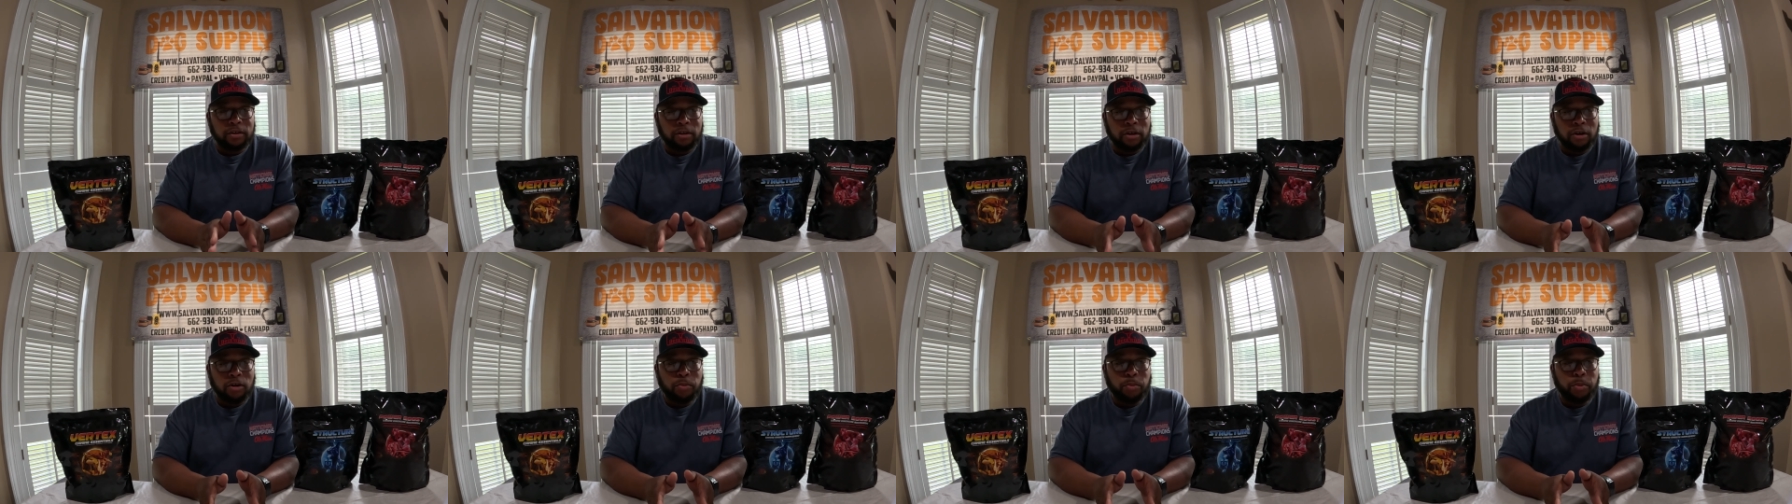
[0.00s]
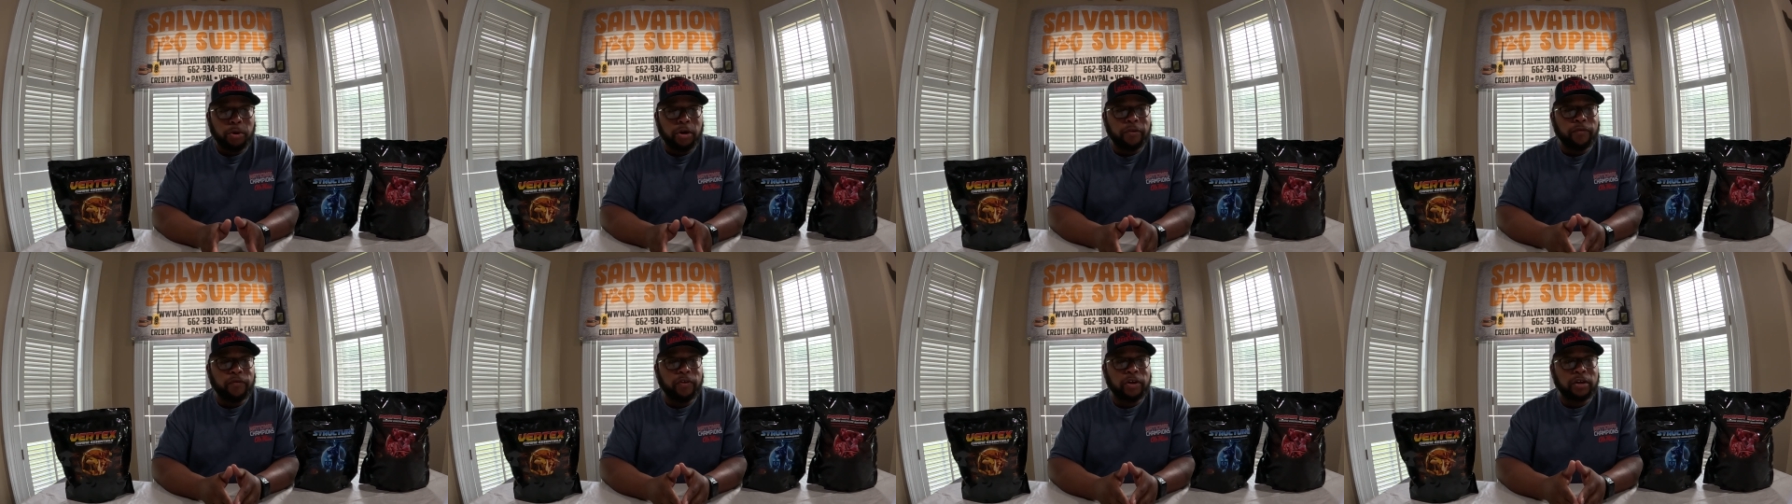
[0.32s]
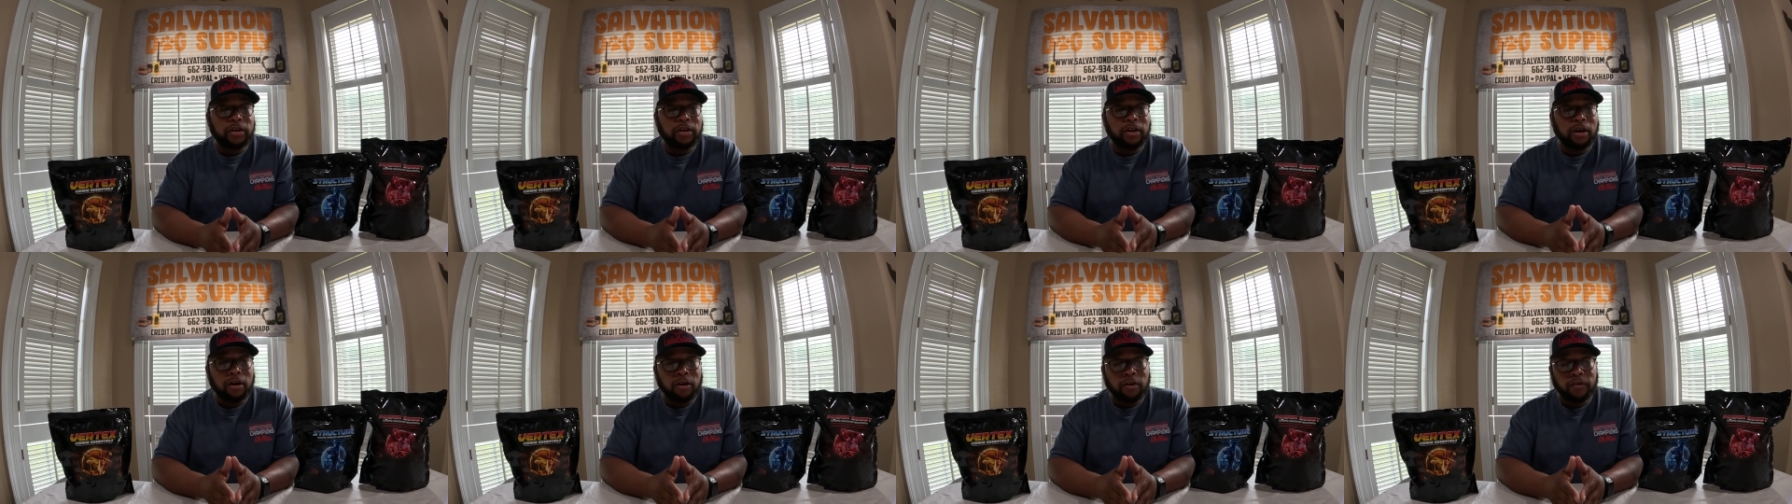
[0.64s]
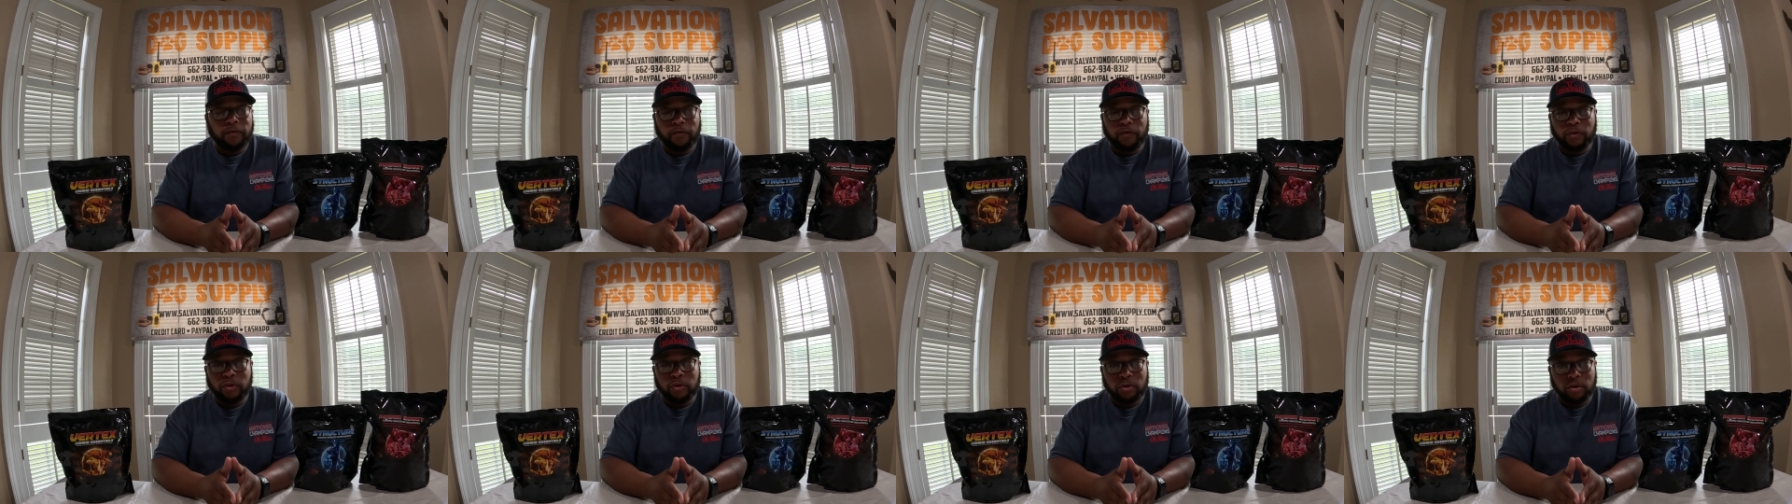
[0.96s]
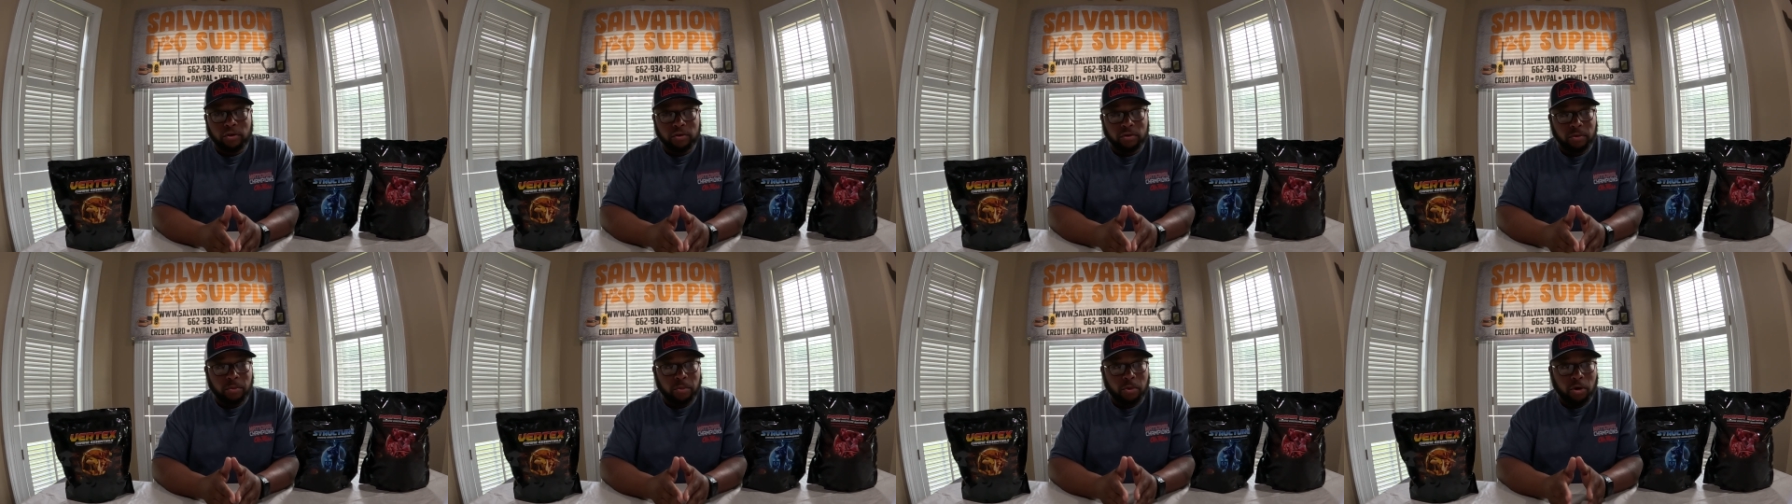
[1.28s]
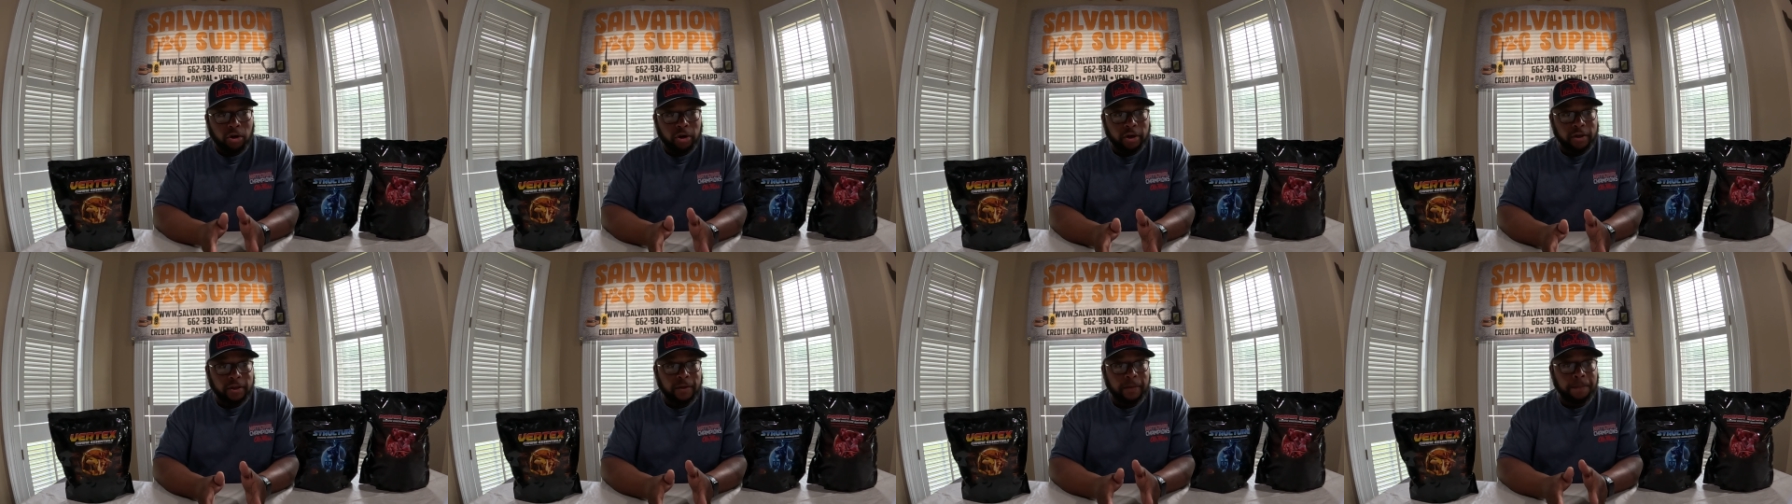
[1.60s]
no perfect dog food on the
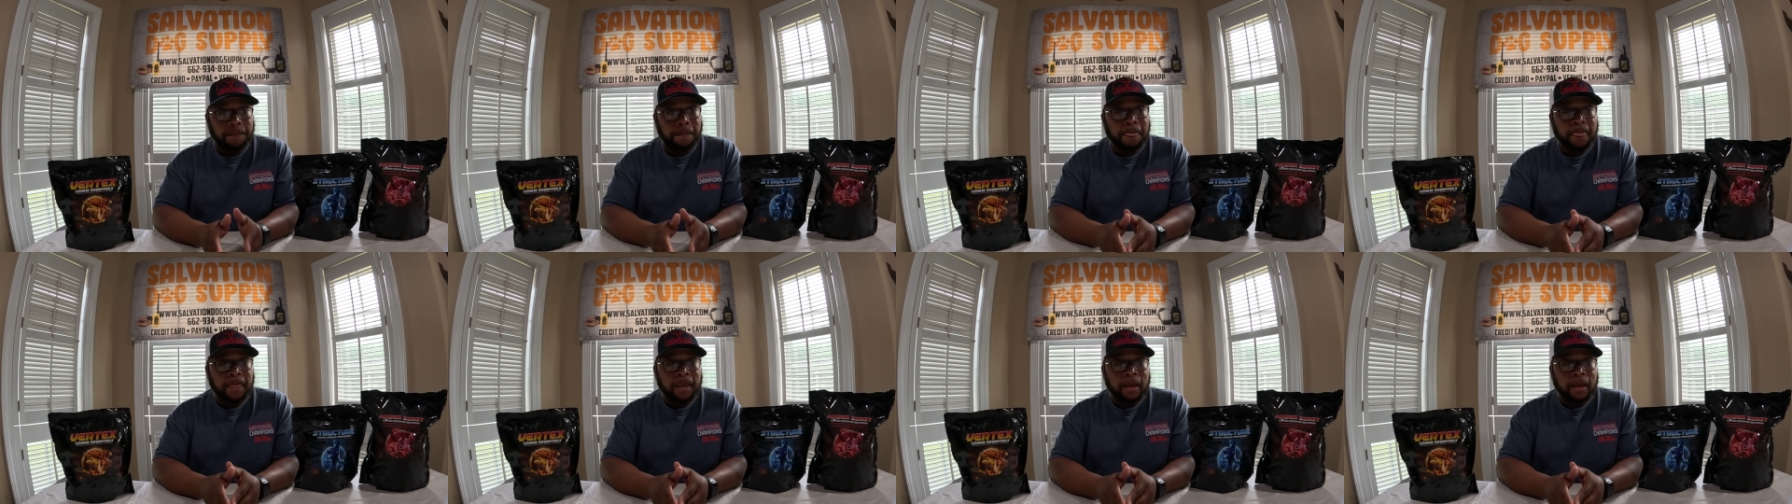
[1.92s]
market.